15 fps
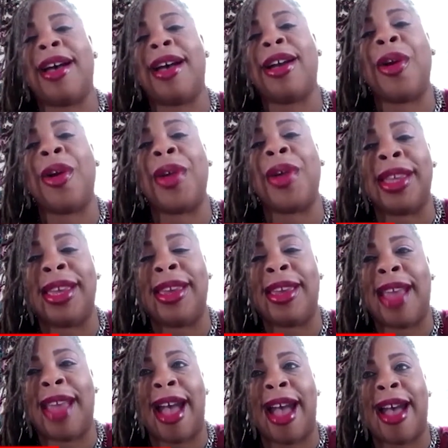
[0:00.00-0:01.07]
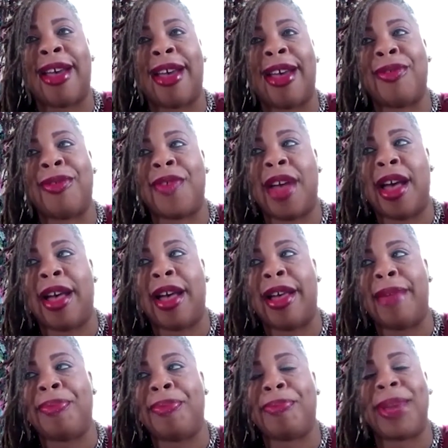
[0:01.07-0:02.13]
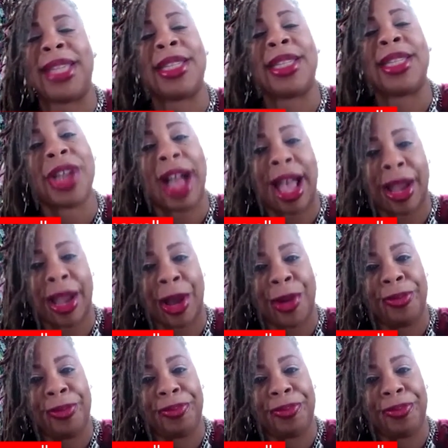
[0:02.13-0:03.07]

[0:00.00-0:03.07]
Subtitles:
currently have based in Chicago.